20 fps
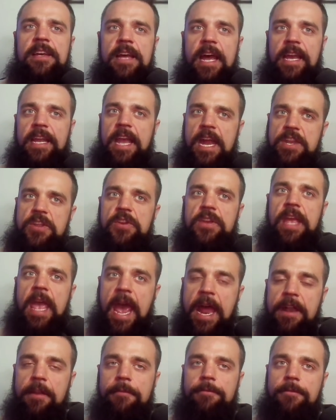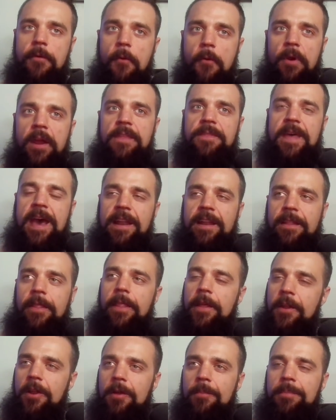Again, you can avoid that a
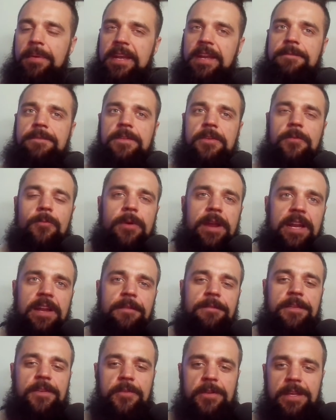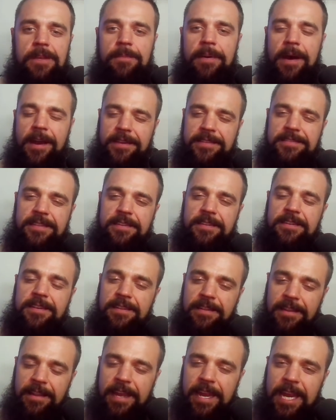little bit if you wait a few epochs to
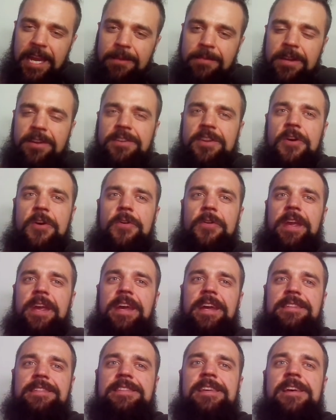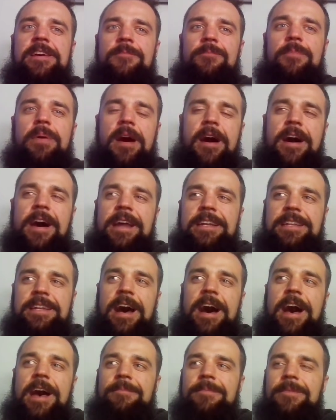claim your tokens, but
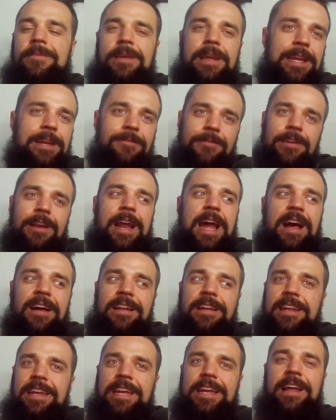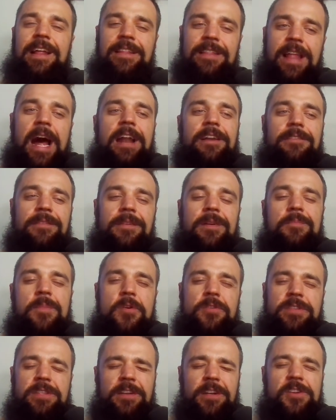in reality,
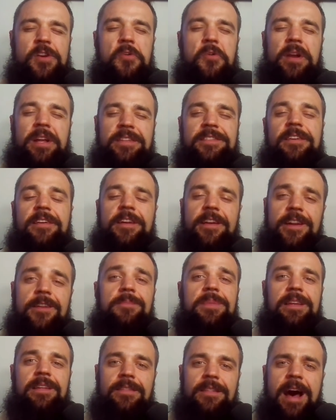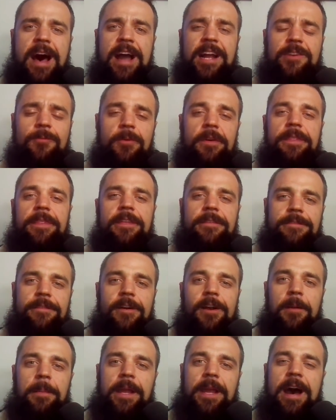most of your tokens are going to be locked with the
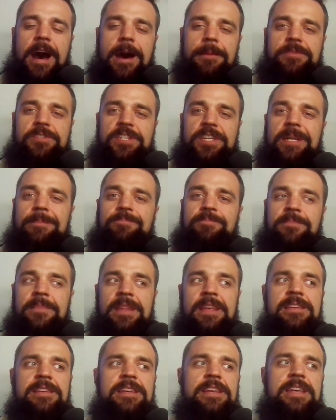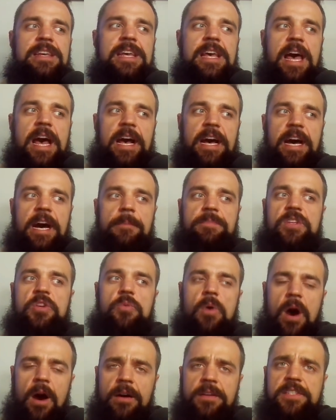farming option. You
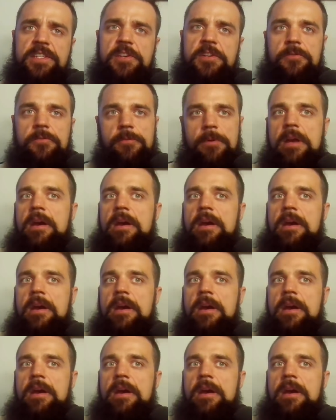also